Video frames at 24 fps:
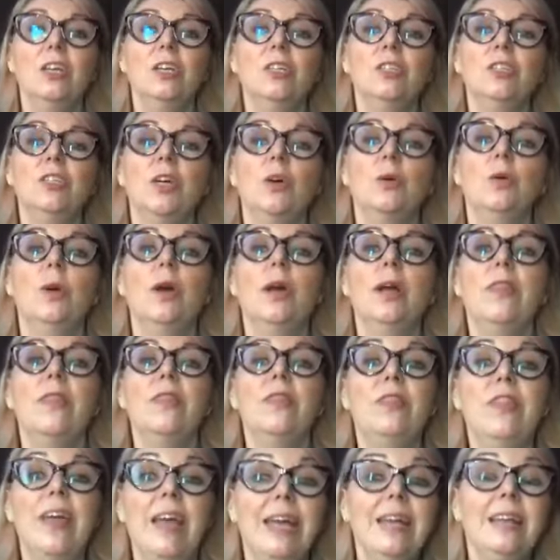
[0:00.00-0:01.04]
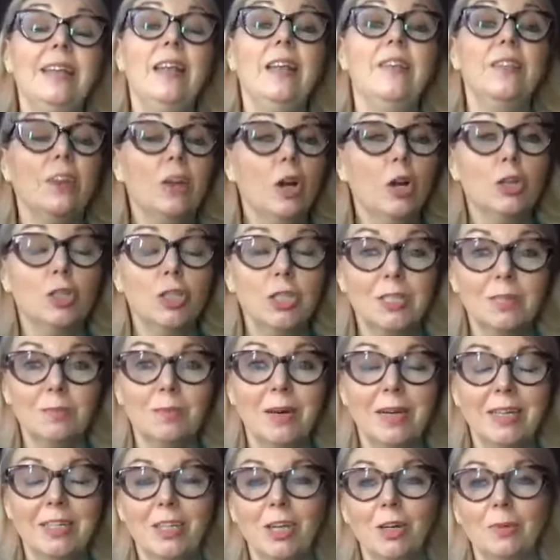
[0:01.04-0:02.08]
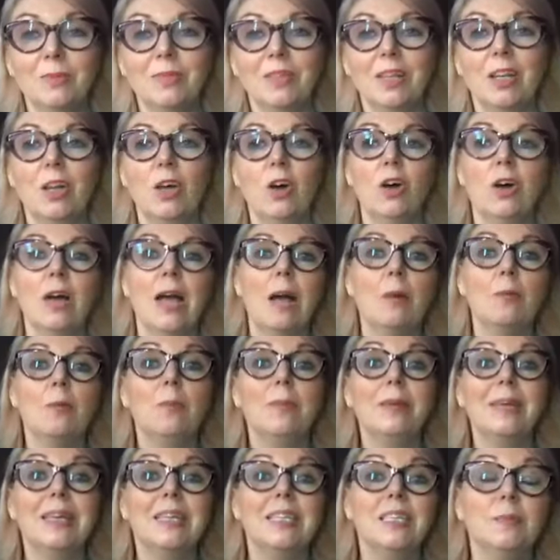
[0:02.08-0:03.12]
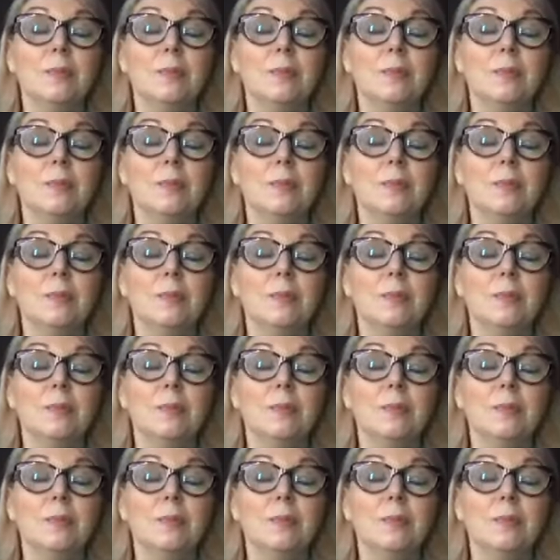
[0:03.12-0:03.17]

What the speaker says: So then the conscious mind comes along and we begin